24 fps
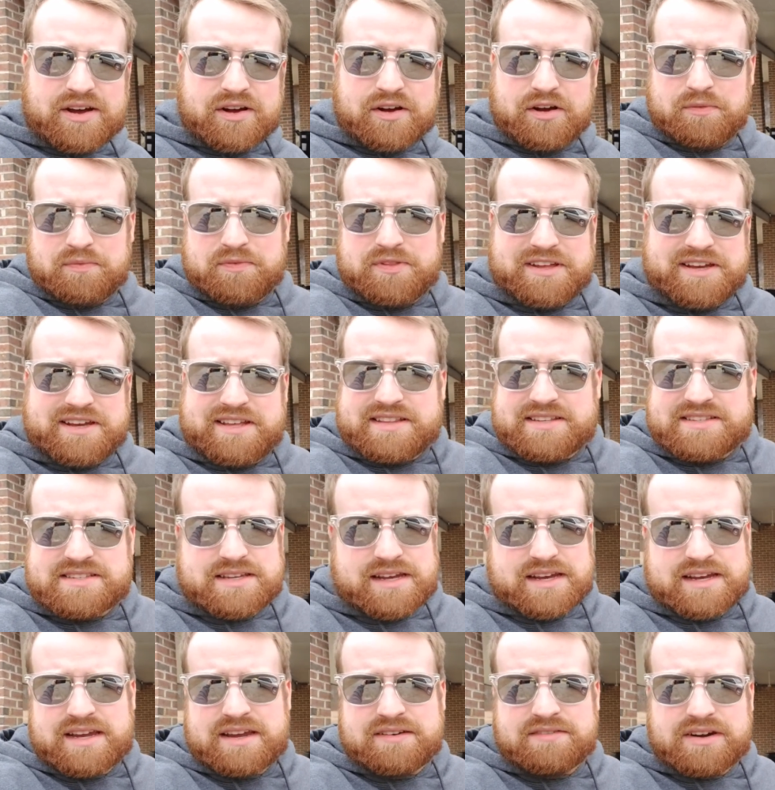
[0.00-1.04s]
hopefully it's
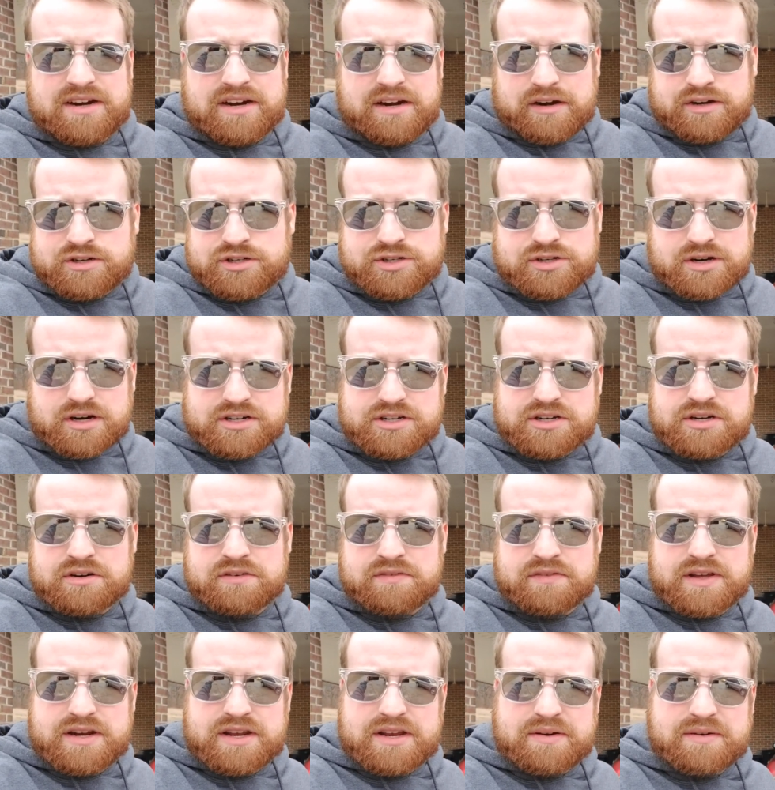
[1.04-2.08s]
like even an instructional
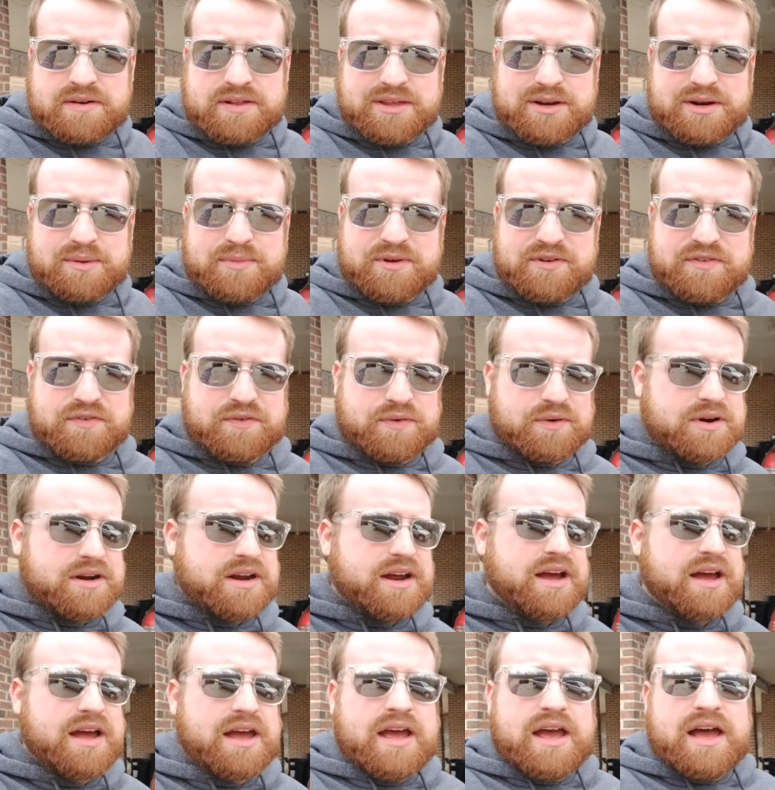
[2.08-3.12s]
video a little bit for
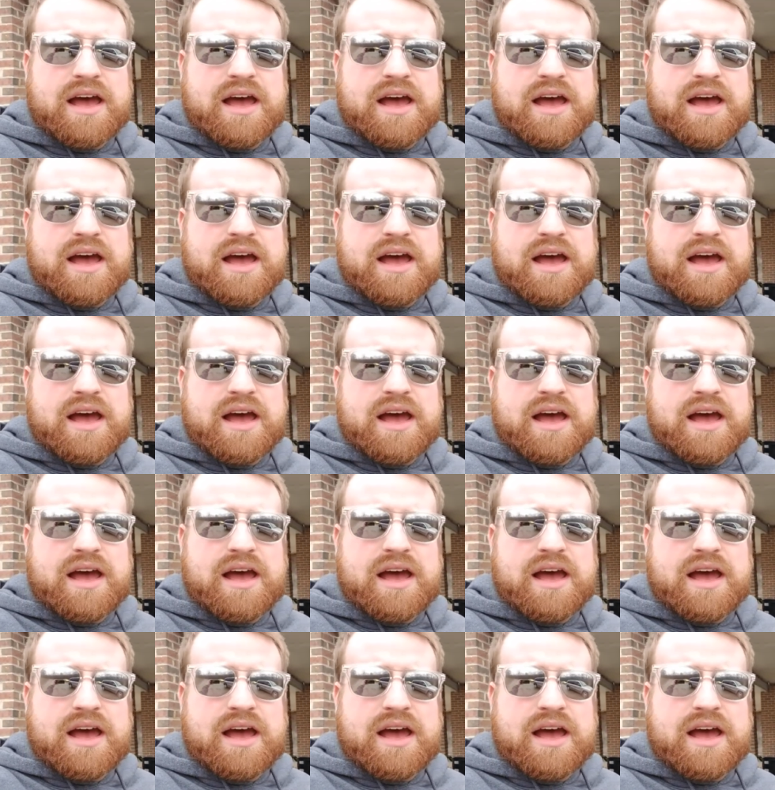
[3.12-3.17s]
you.